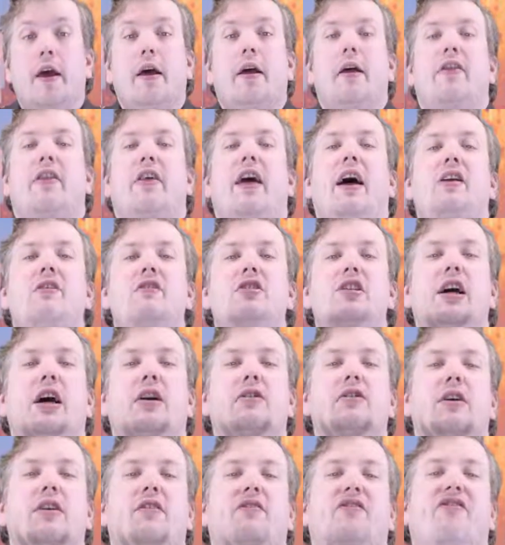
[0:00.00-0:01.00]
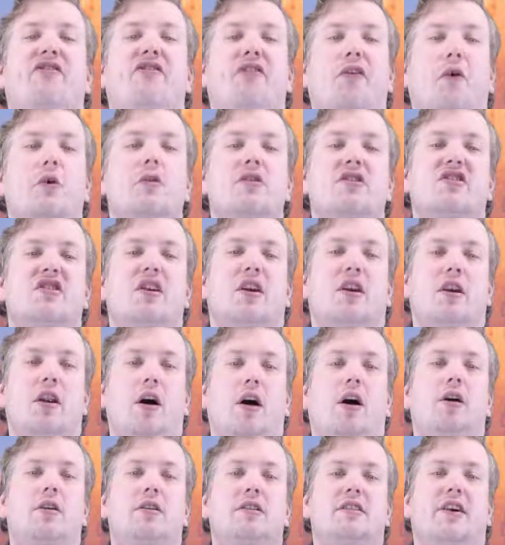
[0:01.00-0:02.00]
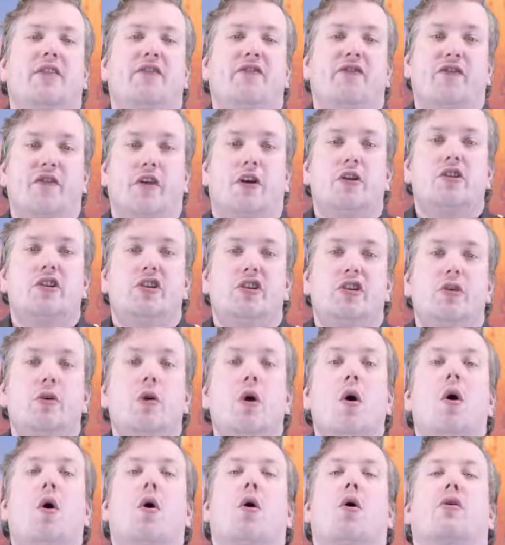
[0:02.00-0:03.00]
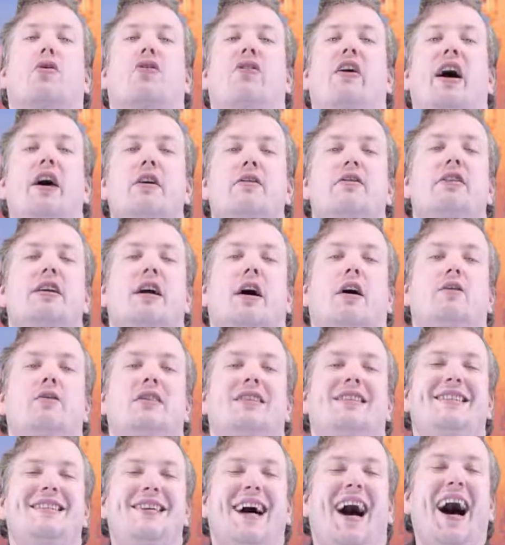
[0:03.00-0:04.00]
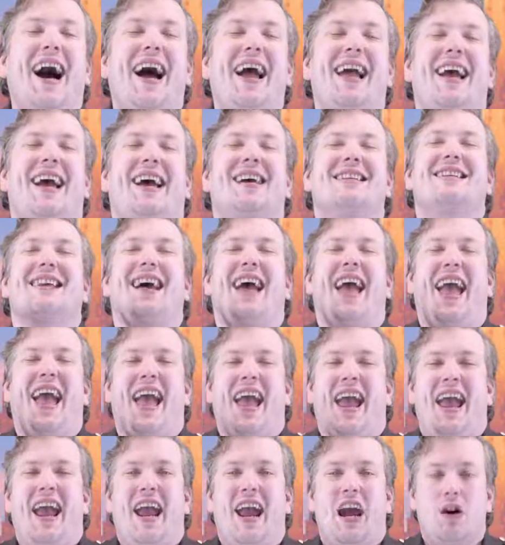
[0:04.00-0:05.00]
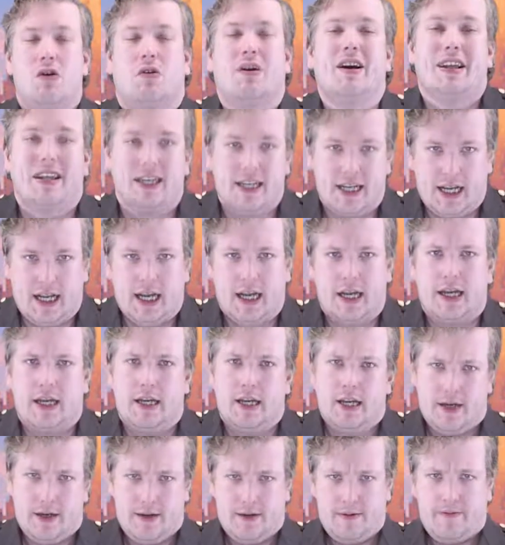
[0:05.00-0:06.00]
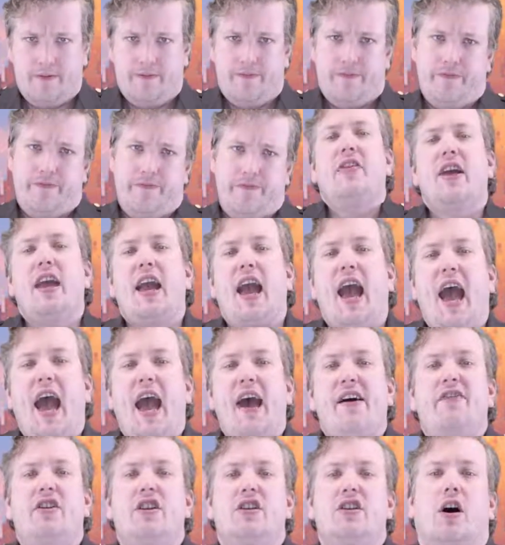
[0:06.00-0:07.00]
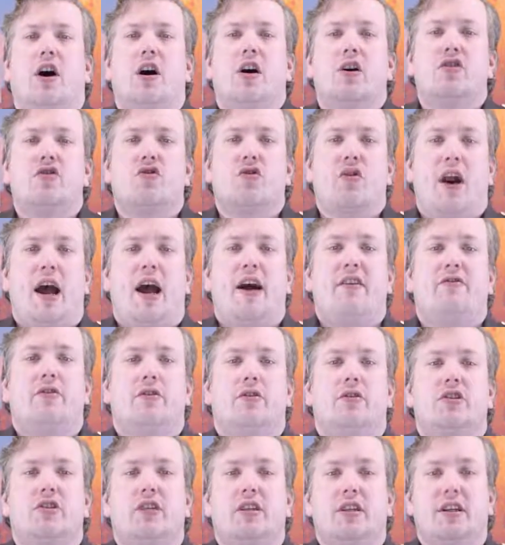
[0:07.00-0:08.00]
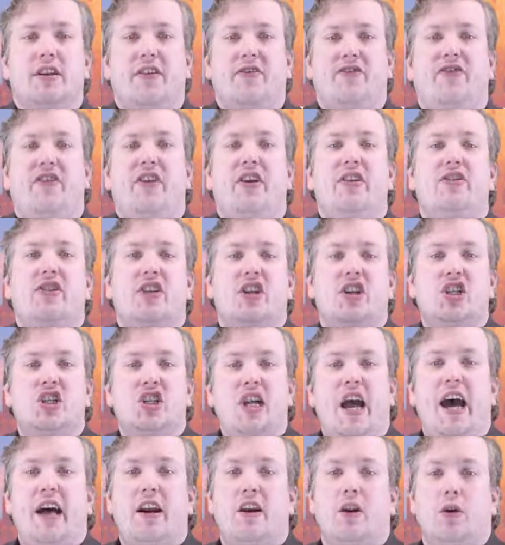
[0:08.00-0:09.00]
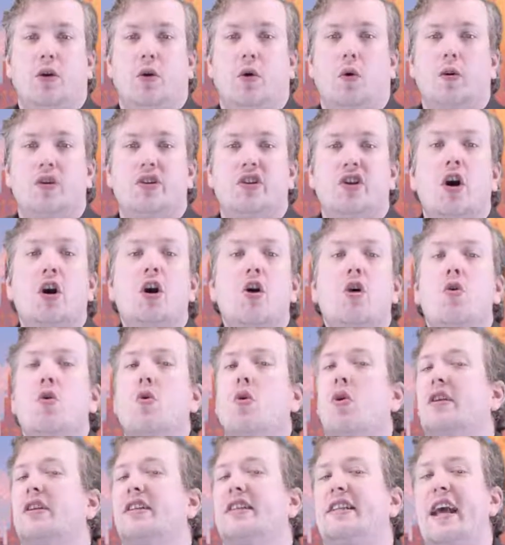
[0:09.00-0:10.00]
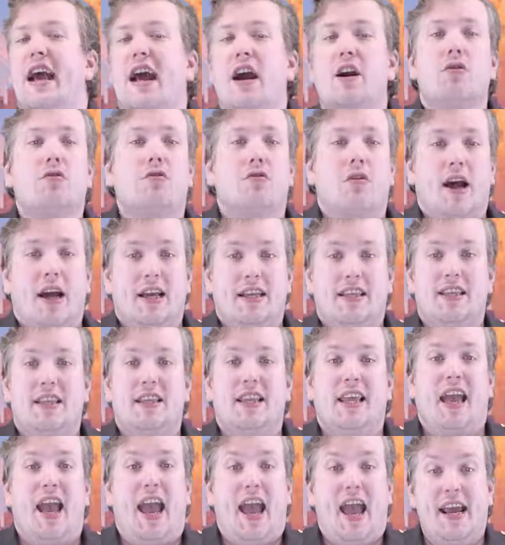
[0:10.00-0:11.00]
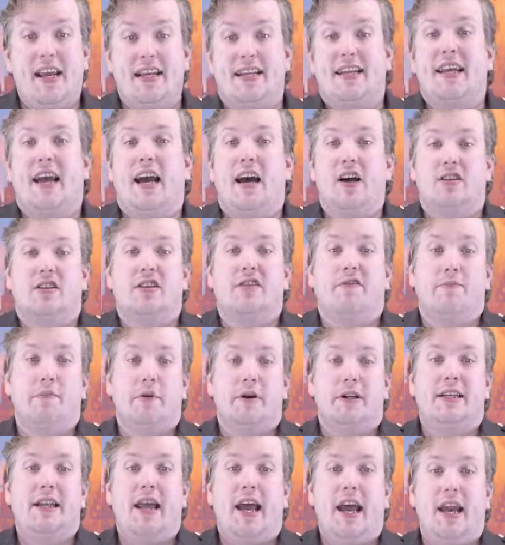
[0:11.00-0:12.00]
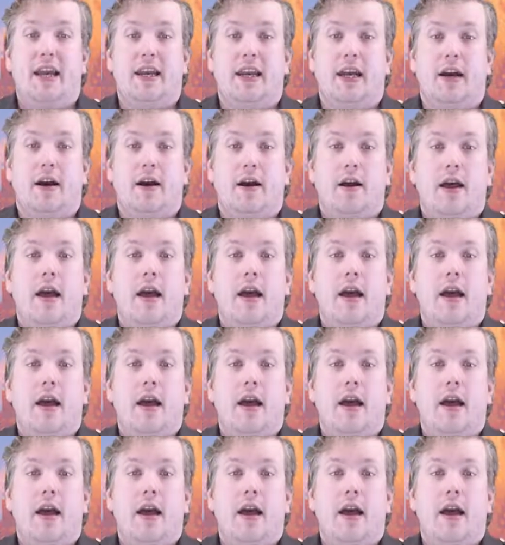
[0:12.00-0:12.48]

Thou shalt enforce the laws of virtue, or thou shalt die as a heretic. The Avatar travels to defeat the Shadow Lords who are terrorizing the 8 towns of Britannia,